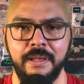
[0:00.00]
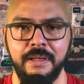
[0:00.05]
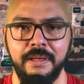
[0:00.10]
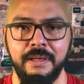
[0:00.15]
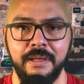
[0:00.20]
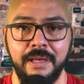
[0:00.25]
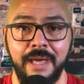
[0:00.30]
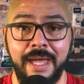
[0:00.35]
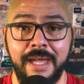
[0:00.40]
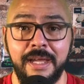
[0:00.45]

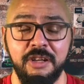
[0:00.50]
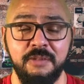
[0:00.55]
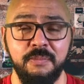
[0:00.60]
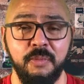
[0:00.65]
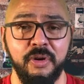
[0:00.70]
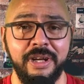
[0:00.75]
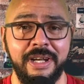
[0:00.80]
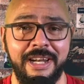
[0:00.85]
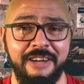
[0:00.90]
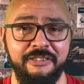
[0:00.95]
Hey, good
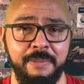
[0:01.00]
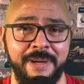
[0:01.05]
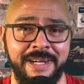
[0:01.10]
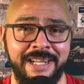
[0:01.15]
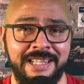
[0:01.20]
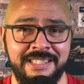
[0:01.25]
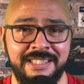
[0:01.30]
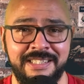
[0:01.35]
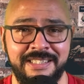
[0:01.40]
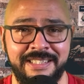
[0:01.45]
morning, everybody.
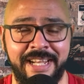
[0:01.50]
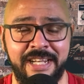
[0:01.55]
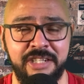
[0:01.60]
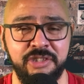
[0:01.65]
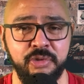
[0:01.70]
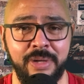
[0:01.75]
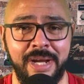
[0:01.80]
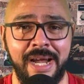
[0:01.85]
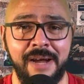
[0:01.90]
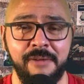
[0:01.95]
This is Andrew
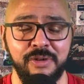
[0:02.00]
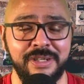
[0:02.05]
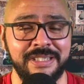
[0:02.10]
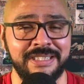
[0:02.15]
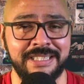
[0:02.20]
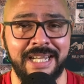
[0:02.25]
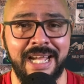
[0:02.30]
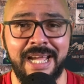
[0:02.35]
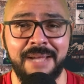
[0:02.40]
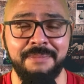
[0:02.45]
Alvarez, and
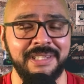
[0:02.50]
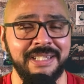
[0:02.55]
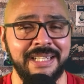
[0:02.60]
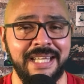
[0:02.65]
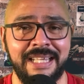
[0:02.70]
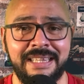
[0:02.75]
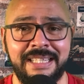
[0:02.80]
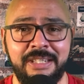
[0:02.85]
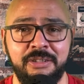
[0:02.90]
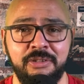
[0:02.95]
I'm the
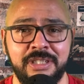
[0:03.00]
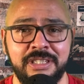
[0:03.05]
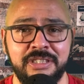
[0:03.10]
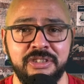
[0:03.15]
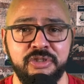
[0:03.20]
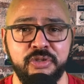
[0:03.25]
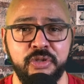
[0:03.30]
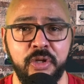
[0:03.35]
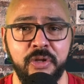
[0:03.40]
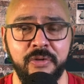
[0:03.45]
Latino
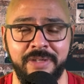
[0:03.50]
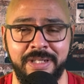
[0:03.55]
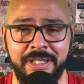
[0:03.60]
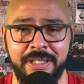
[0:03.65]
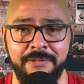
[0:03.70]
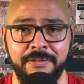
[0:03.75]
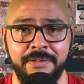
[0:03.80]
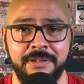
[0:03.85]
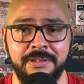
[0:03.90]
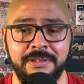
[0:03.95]
conservative.
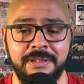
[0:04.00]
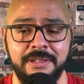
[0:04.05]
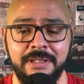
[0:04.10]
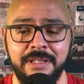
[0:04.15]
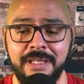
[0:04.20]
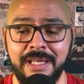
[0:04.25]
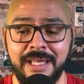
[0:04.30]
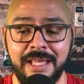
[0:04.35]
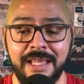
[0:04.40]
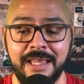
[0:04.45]

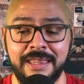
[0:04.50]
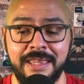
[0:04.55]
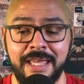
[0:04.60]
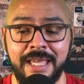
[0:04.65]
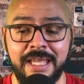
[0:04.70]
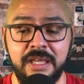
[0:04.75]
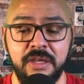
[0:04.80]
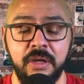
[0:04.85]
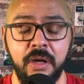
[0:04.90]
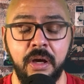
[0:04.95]
Thank
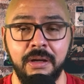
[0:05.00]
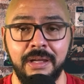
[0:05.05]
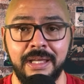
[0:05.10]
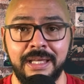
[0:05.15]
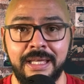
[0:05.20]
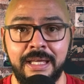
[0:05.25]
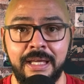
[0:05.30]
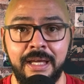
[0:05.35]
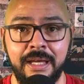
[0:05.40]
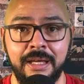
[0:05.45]
y'all
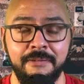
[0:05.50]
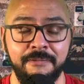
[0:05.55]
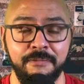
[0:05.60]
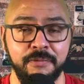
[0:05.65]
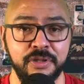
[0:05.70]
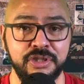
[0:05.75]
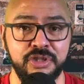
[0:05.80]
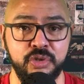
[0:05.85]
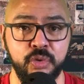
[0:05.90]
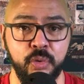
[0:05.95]
again for
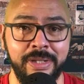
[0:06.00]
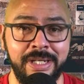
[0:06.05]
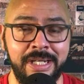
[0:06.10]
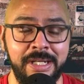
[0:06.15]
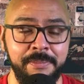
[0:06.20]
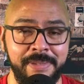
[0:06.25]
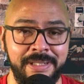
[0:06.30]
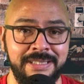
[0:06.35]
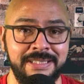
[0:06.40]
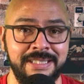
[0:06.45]
joining
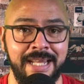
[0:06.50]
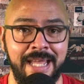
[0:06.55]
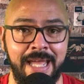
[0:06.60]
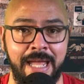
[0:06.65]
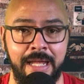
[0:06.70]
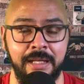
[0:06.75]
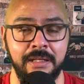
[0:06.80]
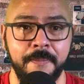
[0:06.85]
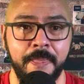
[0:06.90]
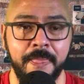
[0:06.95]
me today.
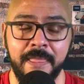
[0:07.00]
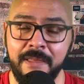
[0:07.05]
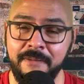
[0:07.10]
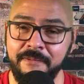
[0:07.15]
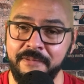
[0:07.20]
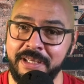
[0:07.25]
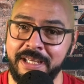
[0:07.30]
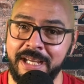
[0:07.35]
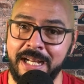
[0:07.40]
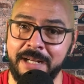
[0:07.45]
We've
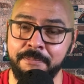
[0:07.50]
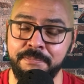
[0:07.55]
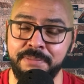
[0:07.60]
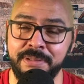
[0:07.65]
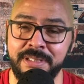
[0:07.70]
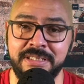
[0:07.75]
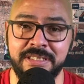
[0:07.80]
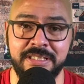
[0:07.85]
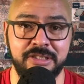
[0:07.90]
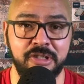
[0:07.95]
got a
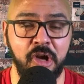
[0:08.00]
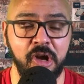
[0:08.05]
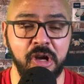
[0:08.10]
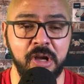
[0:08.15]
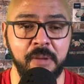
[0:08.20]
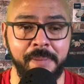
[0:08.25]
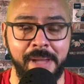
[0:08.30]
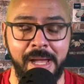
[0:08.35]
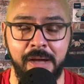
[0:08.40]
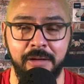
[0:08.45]
bunch to talk
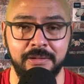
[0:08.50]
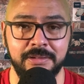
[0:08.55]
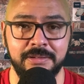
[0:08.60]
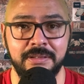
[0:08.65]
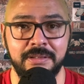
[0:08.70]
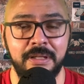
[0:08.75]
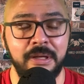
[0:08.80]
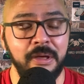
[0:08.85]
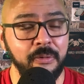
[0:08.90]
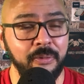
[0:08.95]
about.
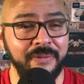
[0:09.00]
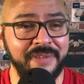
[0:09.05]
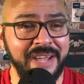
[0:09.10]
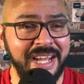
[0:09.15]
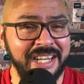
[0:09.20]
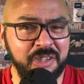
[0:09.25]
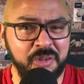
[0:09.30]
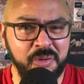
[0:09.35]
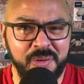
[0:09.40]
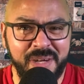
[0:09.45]
We've got a
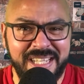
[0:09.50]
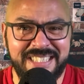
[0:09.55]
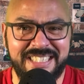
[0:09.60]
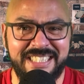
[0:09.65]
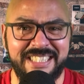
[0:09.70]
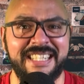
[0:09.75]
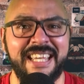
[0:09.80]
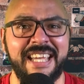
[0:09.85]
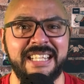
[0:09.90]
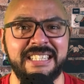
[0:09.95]
crazy
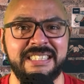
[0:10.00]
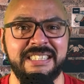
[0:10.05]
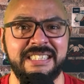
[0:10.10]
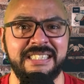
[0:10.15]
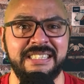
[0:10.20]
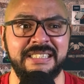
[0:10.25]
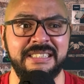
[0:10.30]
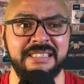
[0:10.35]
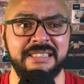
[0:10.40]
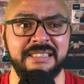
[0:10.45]

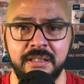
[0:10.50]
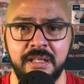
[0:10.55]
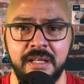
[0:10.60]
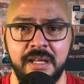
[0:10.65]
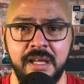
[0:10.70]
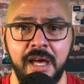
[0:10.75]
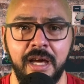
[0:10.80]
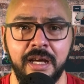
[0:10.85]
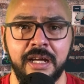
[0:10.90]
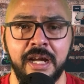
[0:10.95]
Texan,
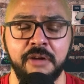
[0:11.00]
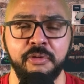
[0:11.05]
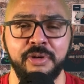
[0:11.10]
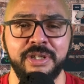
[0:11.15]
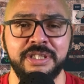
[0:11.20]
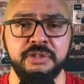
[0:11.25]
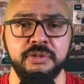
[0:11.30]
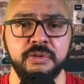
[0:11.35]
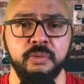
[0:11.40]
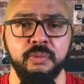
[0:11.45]
a
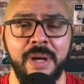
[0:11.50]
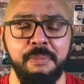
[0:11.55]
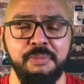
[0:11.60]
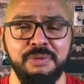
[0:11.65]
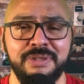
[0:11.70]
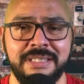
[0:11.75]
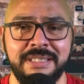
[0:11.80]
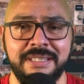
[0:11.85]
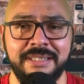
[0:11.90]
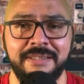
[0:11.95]
congressional
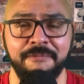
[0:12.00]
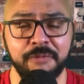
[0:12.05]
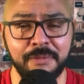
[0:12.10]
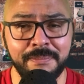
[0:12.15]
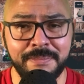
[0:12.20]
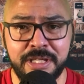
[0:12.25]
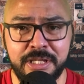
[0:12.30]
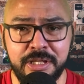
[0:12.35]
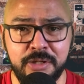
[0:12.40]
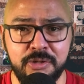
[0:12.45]
representative from
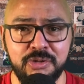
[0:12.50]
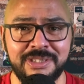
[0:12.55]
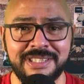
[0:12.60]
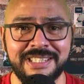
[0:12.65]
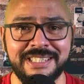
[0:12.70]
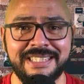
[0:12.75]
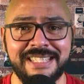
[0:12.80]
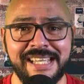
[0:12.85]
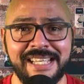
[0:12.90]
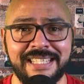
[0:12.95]
Houston,
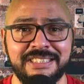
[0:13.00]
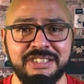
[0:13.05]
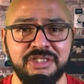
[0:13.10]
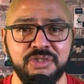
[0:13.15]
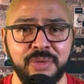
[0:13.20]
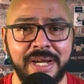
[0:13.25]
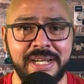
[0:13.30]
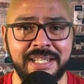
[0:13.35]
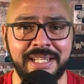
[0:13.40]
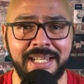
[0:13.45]
Texas,
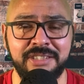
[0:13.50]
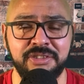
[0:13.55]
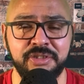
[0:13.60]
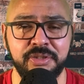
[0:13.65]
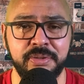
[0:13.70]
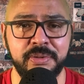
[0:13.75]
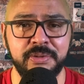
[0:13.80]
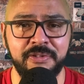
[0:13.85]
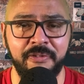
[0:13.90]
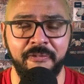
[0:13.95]
trying to
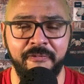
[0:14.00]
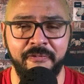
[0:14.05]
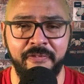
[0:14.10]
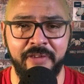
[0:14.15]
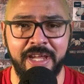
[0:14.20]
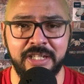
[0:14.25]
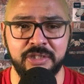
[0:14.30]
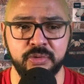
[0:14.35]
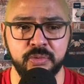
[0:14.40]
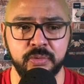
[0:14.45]
introduce
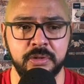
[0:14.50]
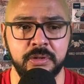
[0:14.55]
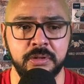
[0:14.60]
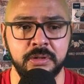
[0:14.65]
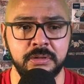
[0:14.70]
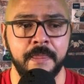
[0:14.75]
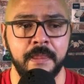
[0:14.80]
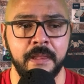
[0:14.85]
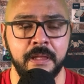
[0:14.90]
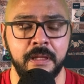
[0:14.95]
federal
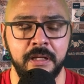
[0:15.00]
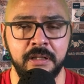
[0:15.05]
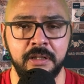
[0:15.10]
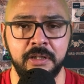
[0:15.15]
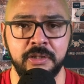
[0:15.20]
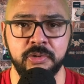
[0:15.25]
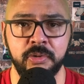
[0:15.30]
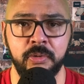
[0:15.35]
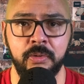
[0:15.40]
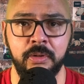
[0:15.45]
gun
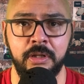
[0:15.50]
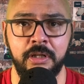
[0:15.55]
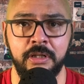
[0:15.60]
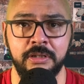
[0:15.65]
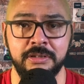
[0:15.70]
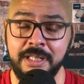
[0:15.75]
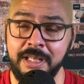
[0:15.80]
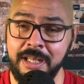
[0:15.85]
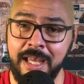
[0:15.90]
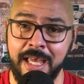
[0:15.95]
control laws.
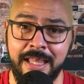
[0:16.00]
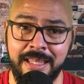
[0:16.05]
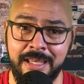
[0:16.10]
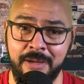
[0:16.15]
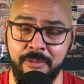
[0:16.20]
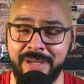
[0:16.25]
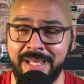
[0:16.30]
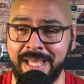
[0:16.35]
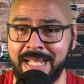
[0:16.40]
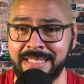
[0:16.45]
And then we
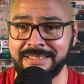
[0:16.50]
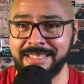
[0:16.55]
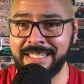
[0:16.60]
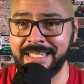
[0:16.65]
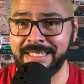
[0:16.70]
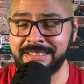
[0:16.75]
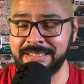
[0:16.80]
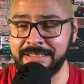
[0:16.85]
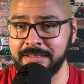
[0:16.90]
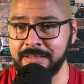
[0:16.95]
got
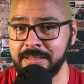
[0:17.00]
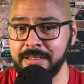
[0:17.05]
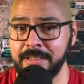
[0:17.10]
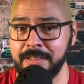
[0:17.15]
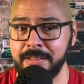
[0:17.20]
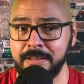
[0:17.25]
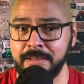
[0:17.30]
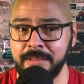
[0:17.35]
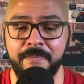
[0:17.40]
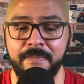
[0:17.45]
Texas
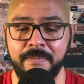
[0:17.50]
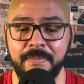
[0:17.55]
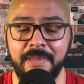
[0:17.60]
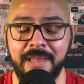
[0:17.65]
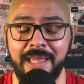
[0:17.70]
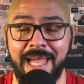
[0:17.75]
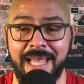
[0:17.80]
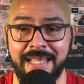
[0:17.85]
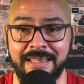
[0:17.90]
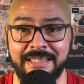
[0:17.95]

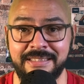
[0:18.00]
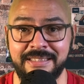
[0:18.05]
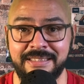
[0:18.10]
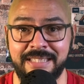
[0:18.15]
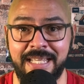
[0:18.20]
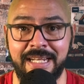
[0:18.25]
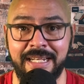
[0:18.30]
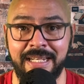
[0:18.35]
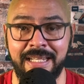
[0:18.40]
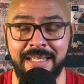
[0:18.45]
at the
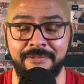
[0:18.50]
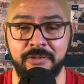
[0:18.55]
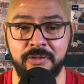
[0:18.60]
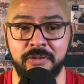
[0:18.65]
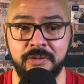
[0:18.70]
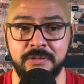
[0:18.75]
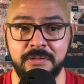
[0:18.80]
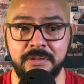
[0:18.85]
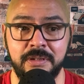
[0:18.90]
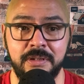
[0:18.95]
state level
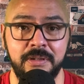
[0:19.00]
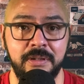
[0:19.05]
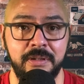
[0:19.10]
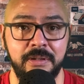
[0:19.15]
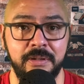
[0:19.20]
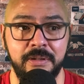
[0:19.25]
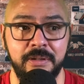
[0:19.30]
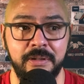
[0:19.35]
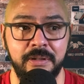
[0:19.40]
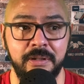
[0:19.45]

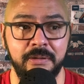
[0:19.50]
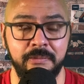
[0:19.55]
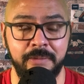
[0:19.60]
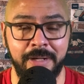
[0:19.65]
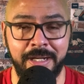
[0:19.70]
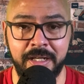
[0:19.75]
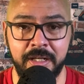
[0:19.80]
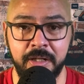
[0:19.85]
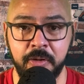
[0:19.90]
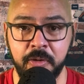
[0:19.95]
ready
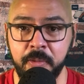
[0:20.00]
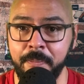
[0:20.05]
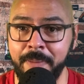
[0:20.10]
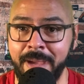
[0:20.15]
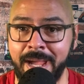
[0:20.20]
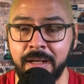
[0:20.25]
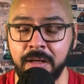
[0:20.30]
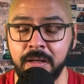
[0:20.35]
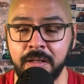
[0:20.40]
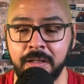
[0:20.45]
to go to
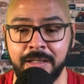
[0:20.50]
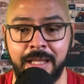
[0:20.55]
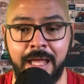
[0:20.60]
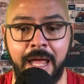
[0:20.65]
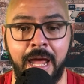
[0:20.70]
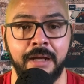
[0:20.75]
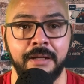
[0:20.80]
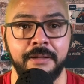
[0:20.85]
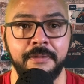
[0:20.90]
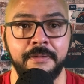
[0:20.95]
battle on that.